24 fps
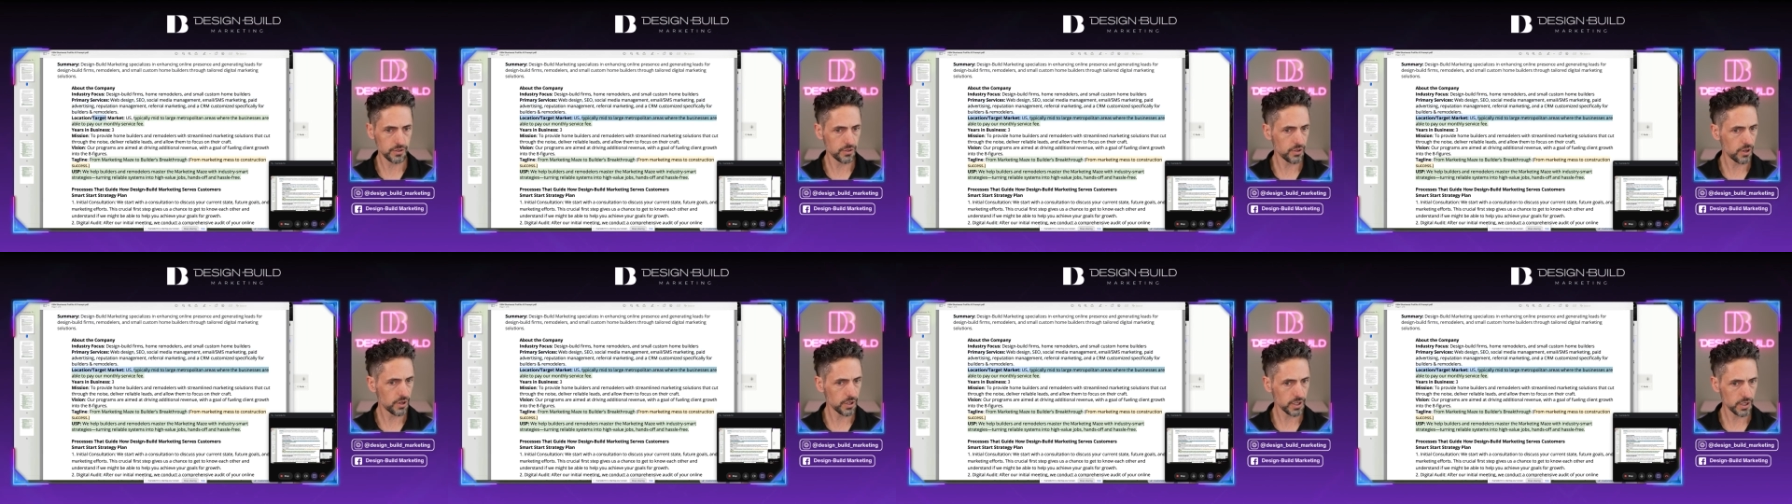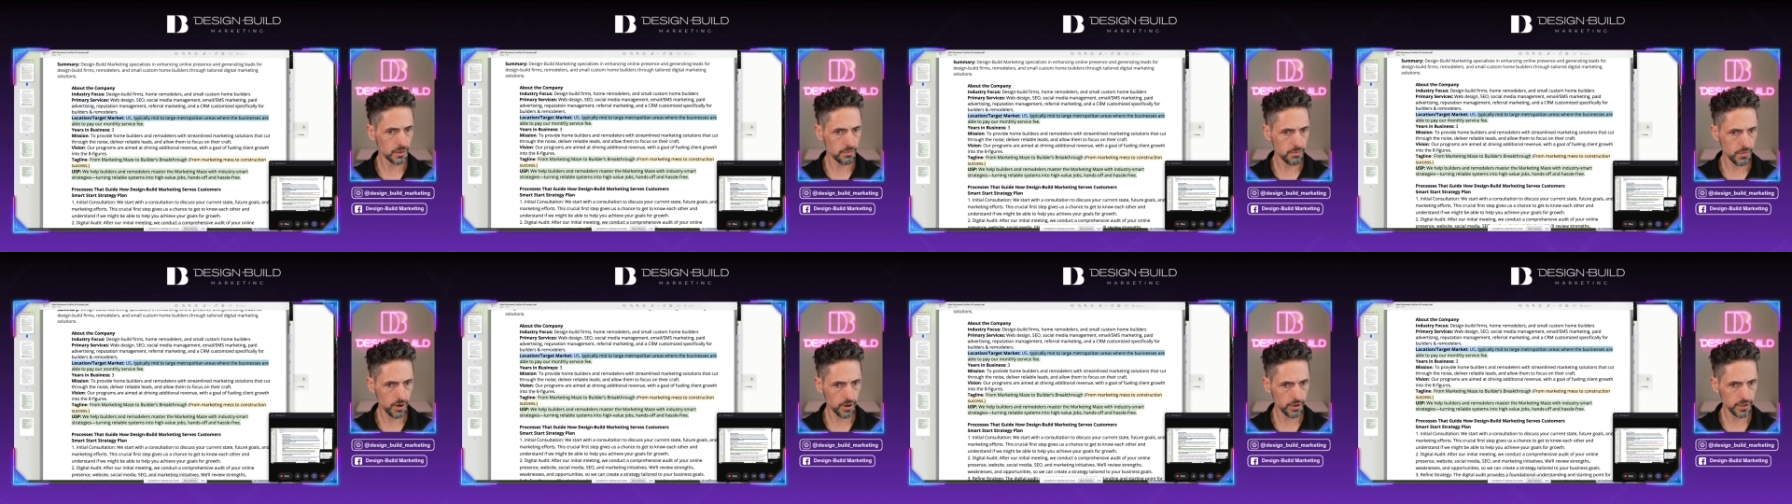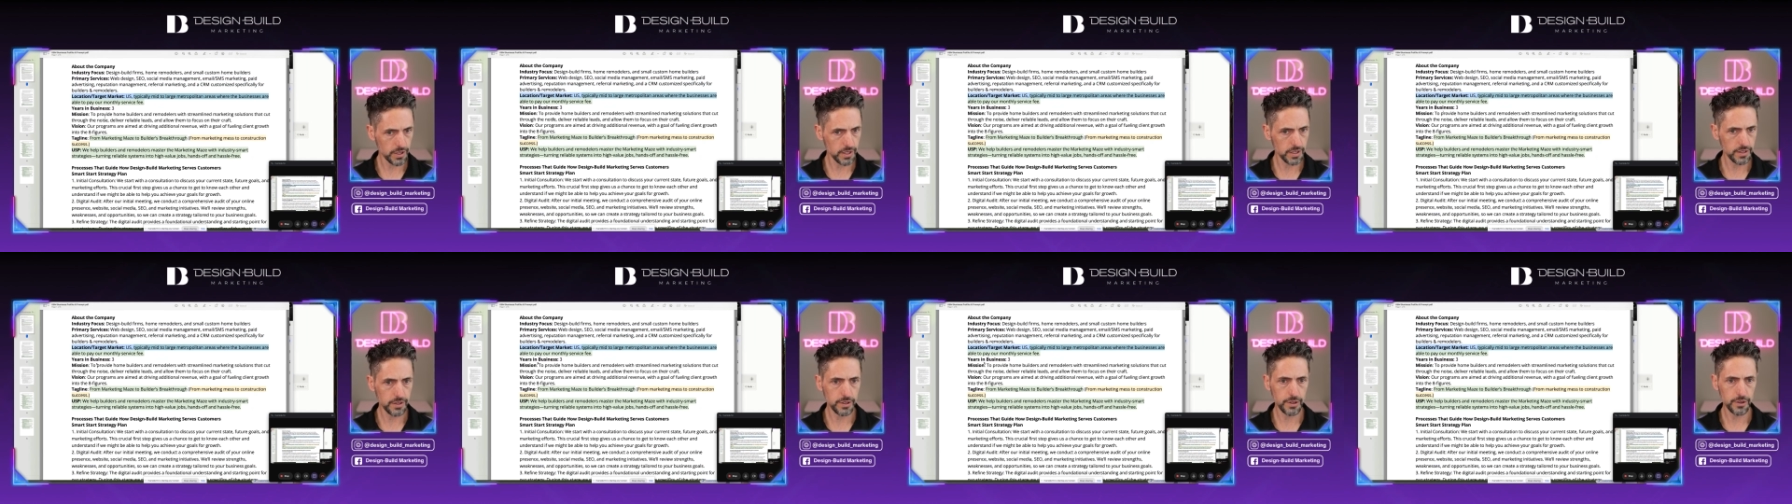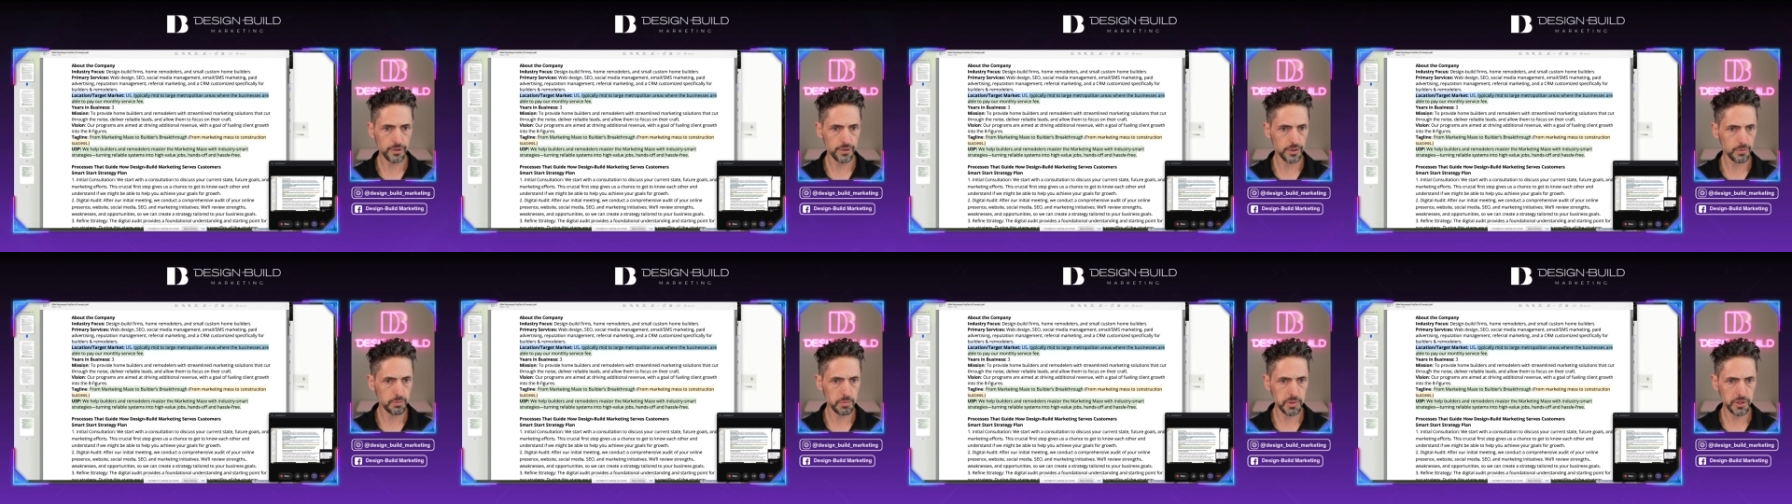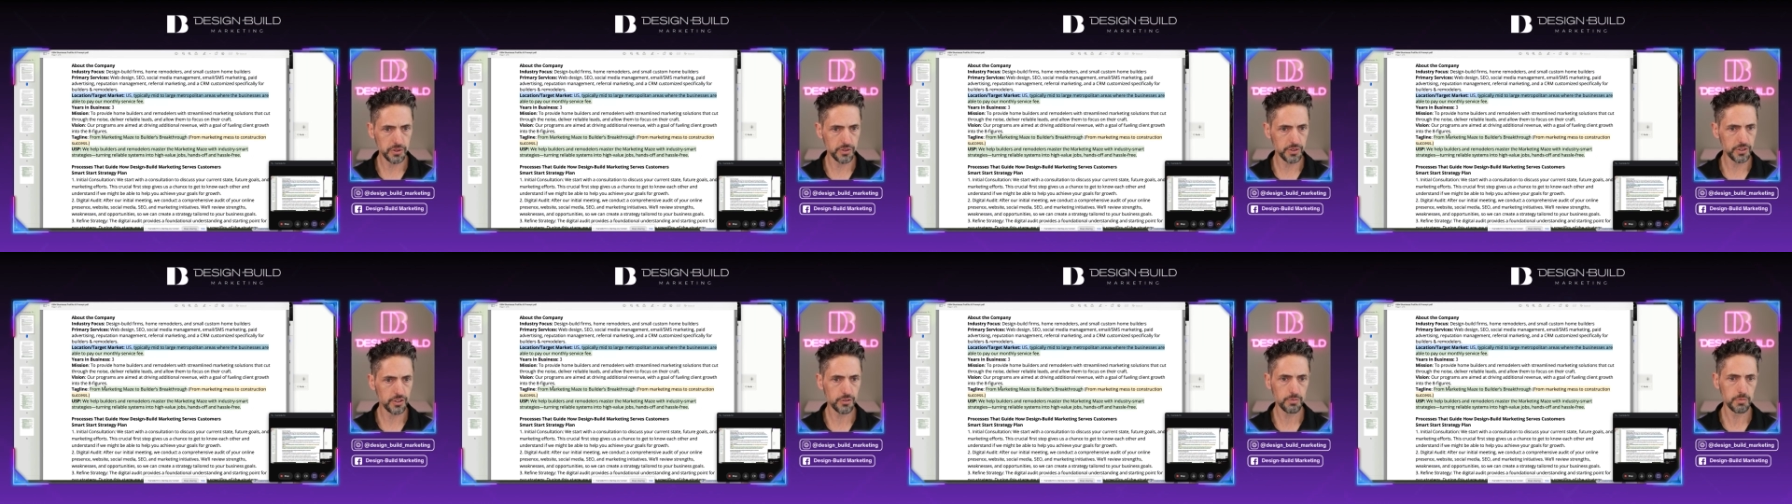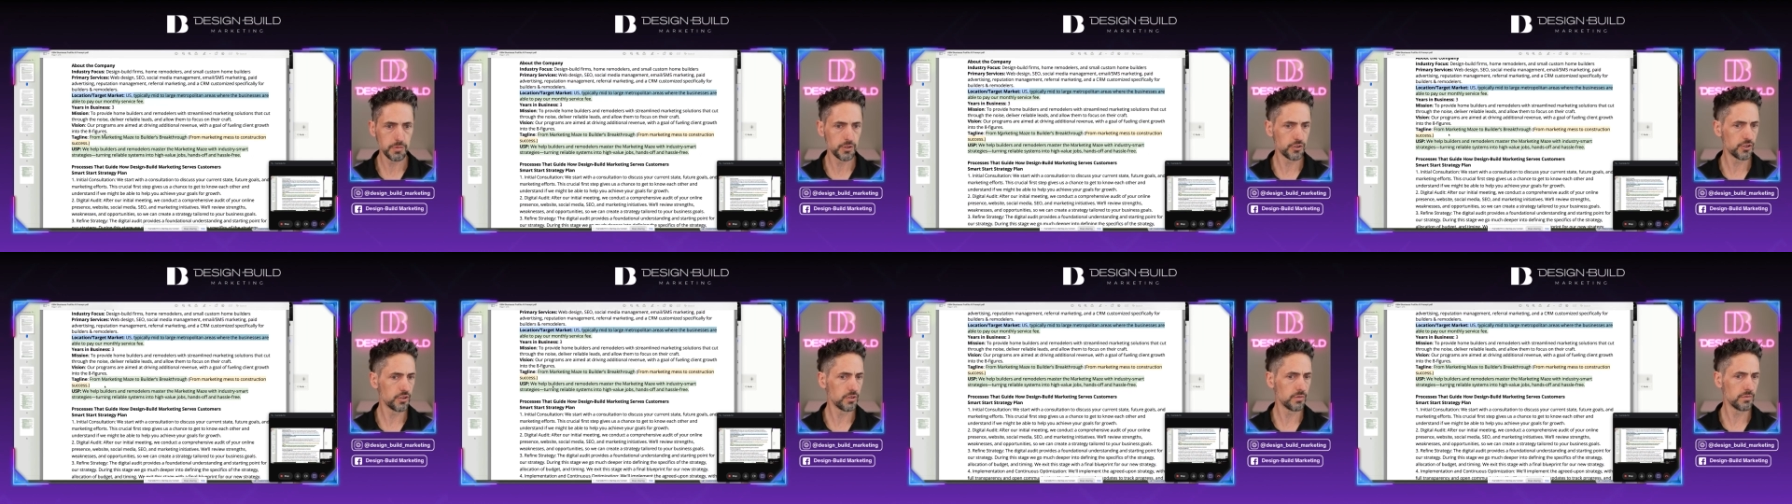target market, years in business,
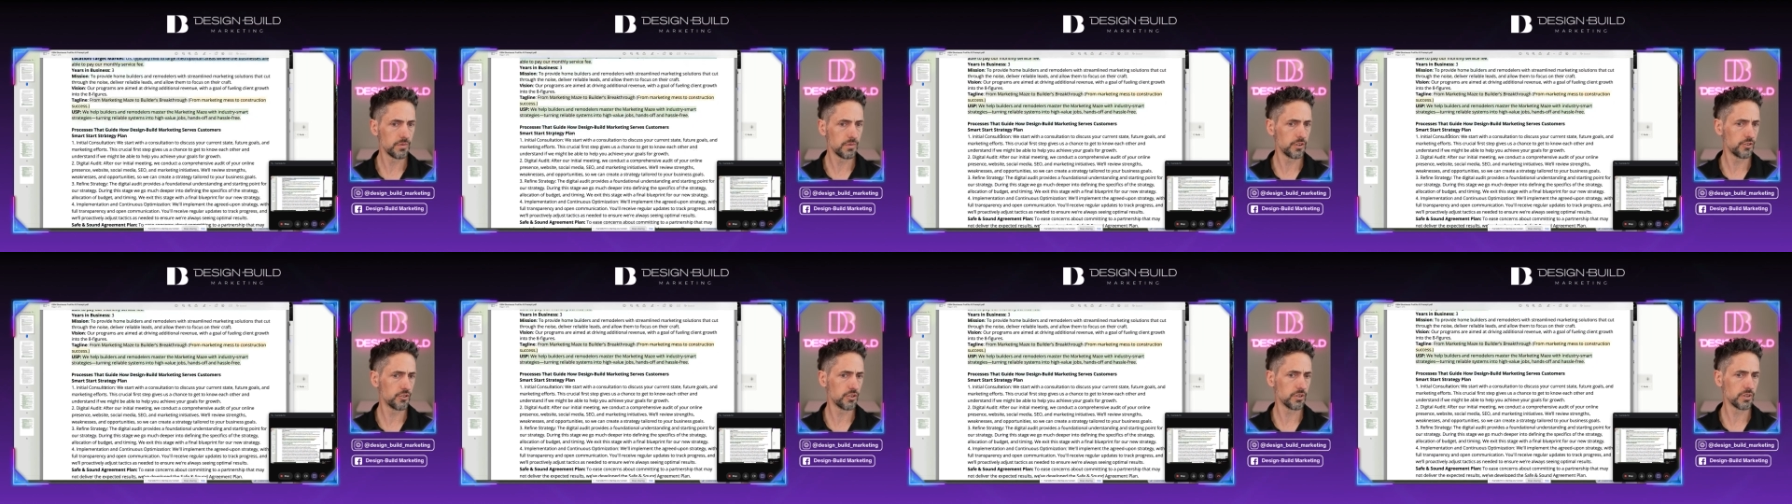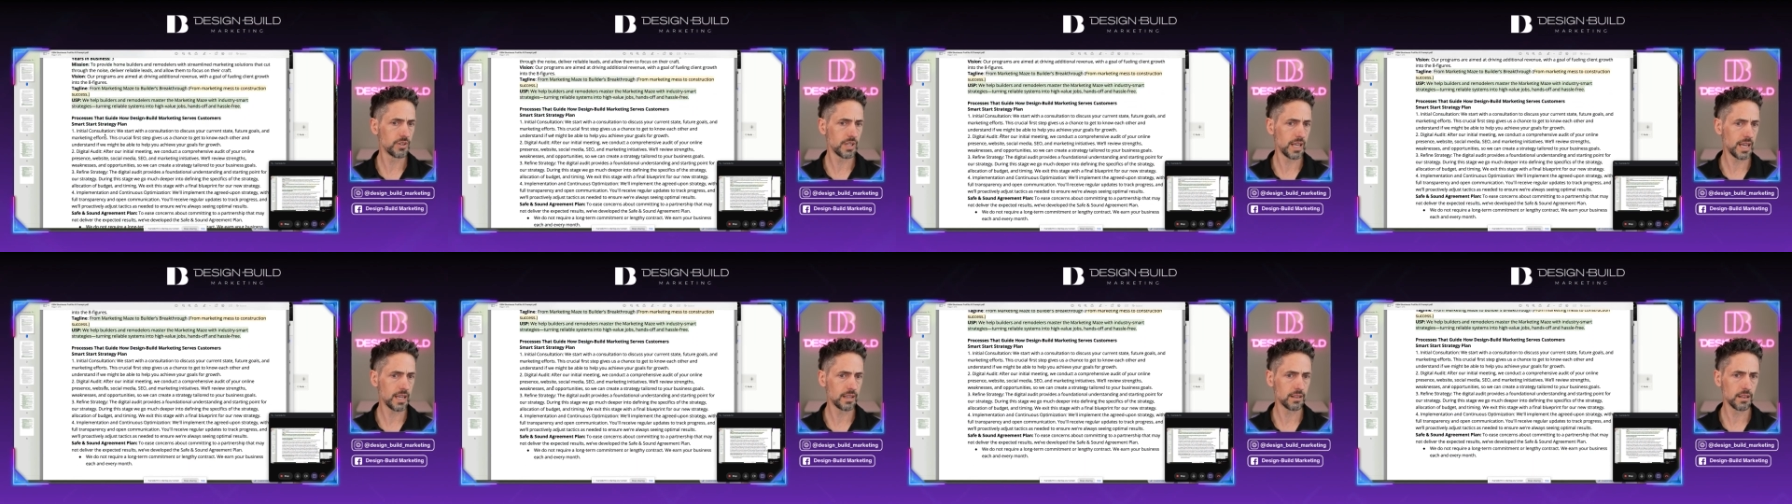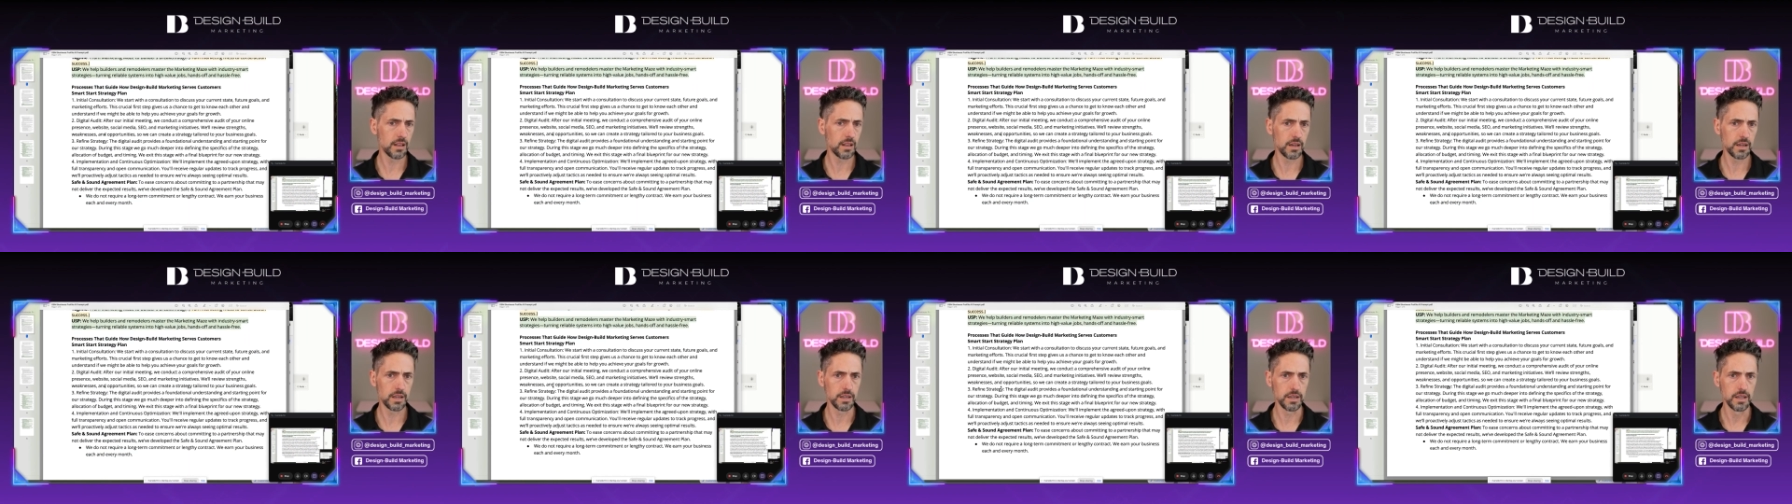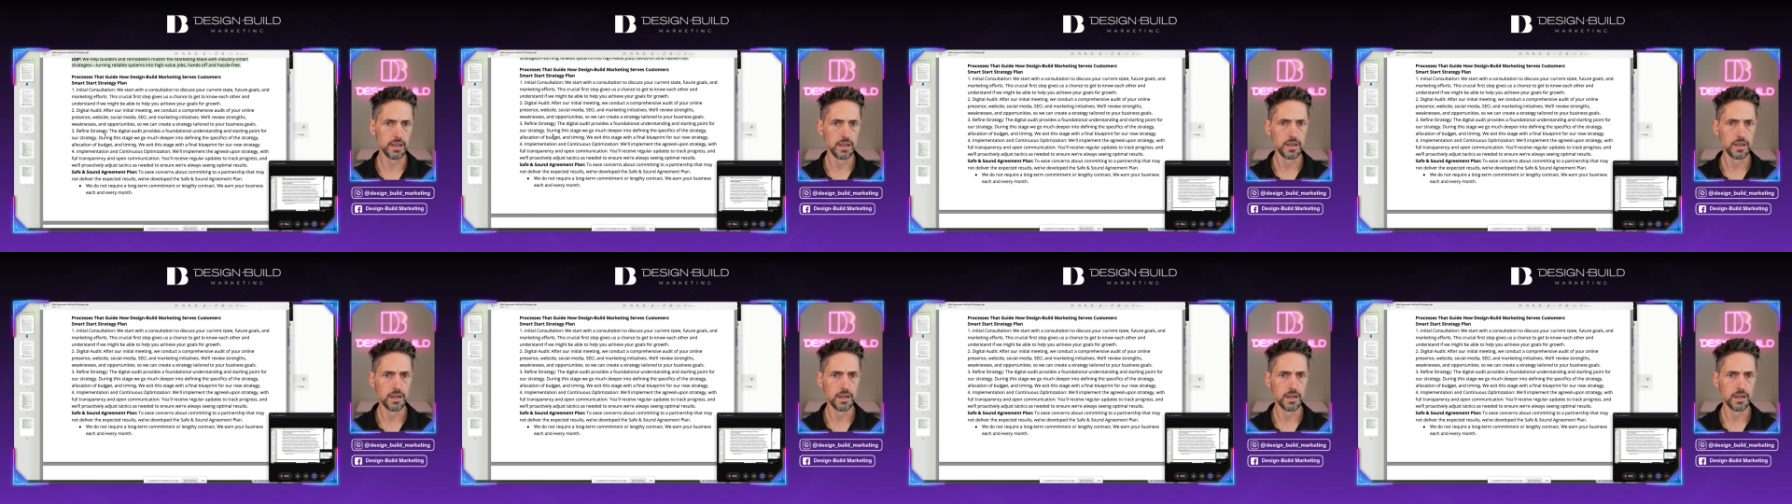mission, vision, tagline,